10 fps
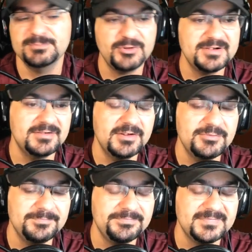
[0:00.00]
this morning
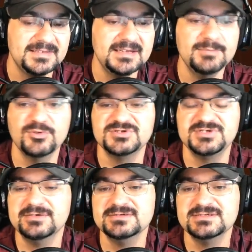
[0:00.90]
alone, getting more
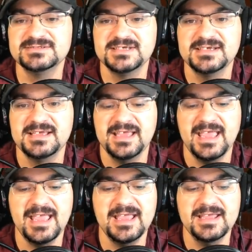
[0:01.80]
skills,
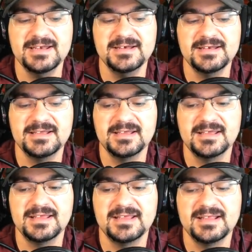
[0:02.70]
and
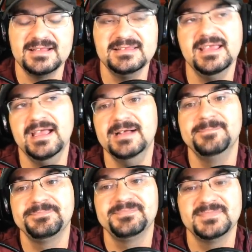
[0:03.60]
yeah,
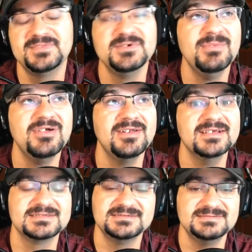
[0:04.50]
3 million
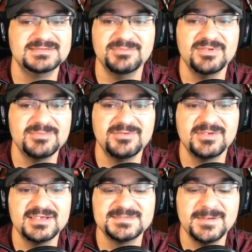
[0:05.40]
ISK. Some of them are
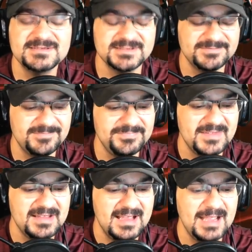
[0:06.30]
really expensive.
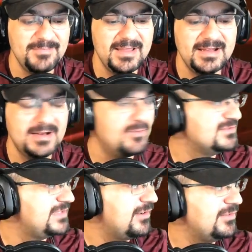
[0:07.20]
I
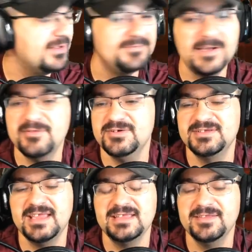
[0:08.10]
was down to
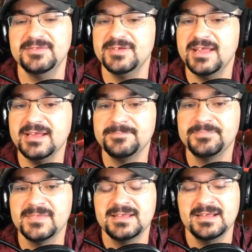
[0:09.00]
500k the other
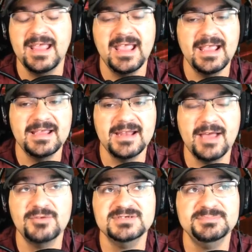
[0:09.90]
day, and
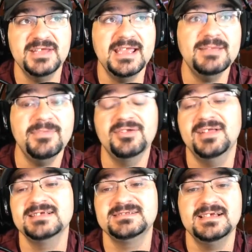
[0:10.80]
I was up to 8 mil
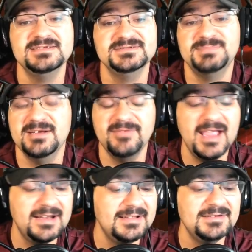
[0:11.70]
last night just by
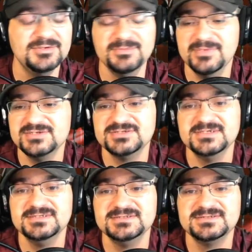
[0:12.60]
ratting, doing
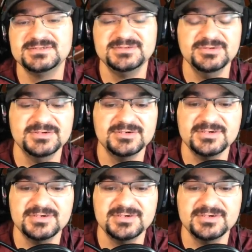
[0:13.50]
missions, doing